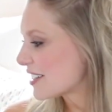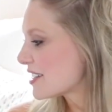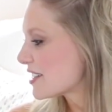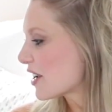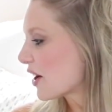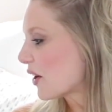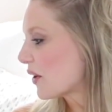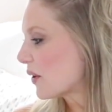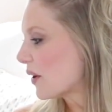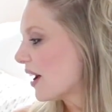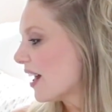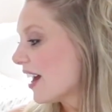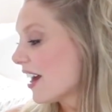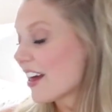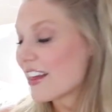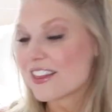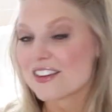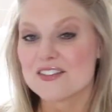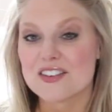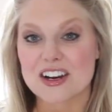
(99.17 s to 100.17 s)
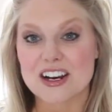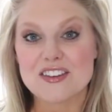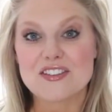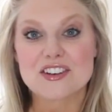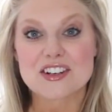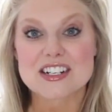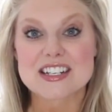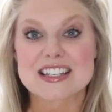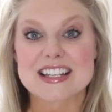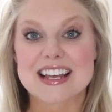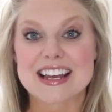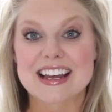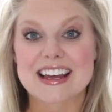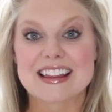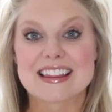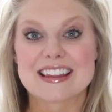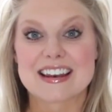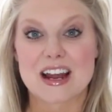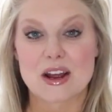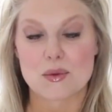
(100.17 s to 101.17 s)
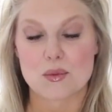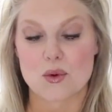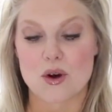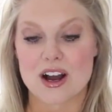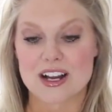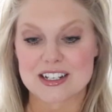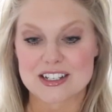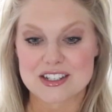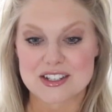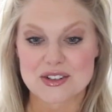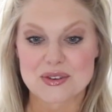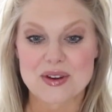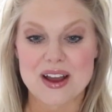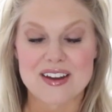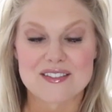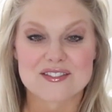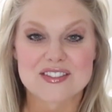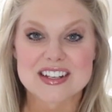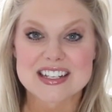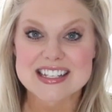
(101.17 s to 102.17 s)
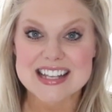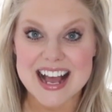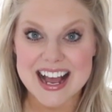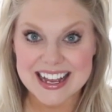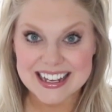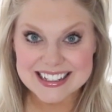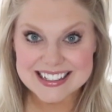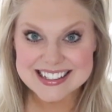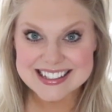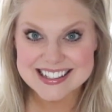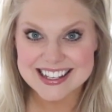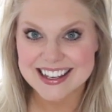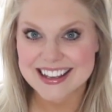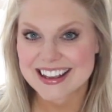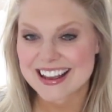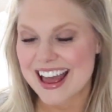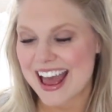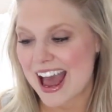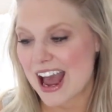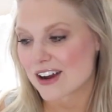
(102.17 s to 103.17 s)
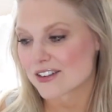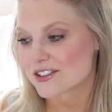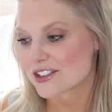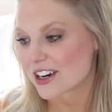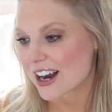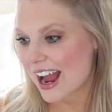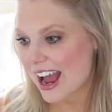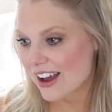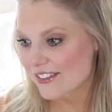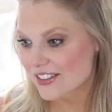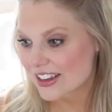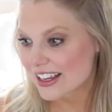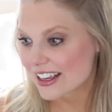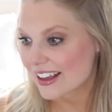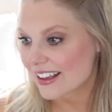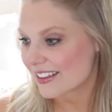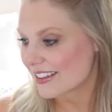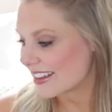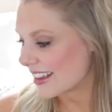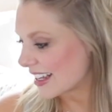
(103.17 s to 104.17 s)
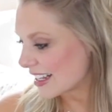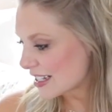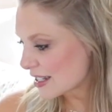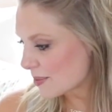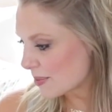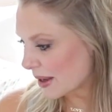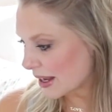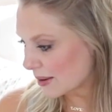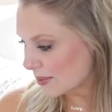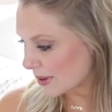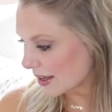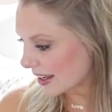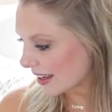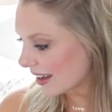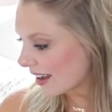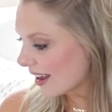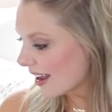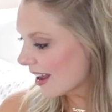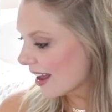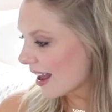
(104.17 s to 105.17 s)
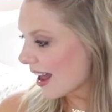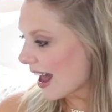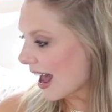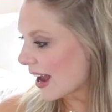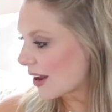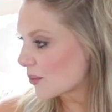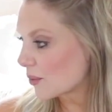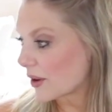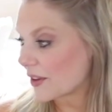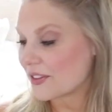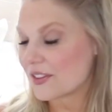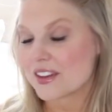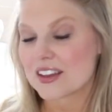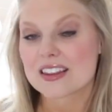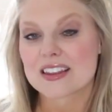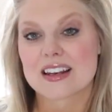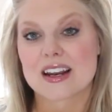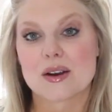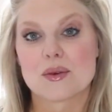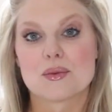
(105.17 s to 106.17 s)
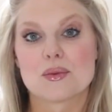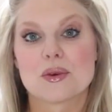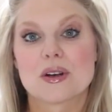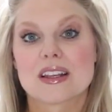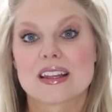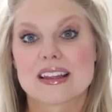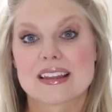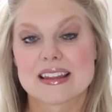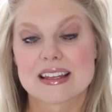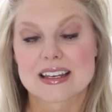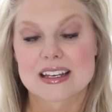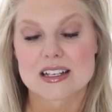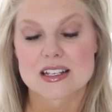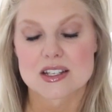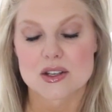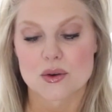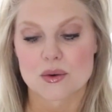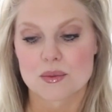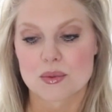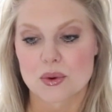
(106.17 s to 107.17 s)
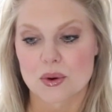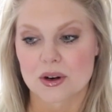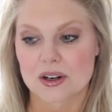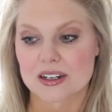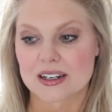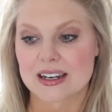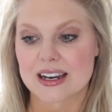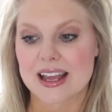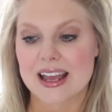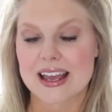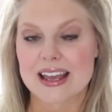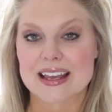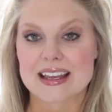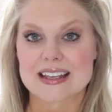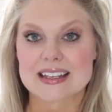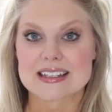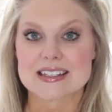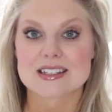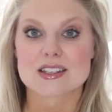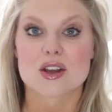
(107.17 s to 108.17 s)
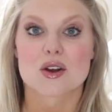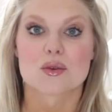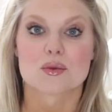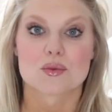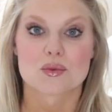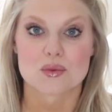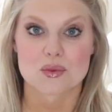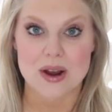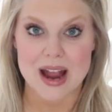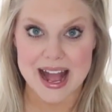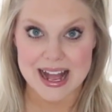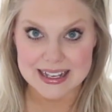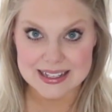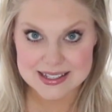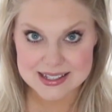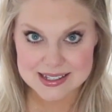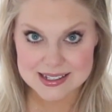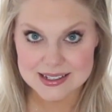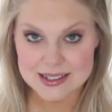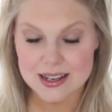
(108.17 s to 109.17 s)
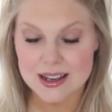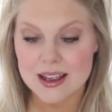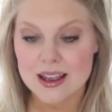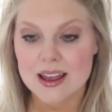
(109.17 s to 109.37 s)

So the very first thing that I want to emphasize after having this baby, and one thing that I really think is so important, is rest.